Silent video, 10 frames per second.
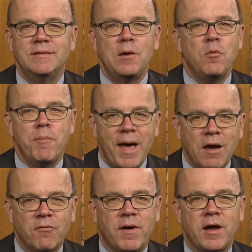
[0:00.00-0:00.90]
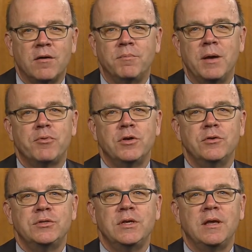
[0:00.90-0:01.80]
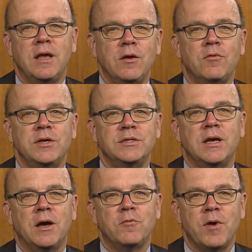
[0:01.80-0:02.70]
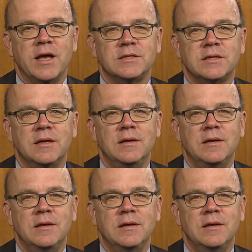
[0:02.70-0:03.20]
They will backfire by producing increasing unrest.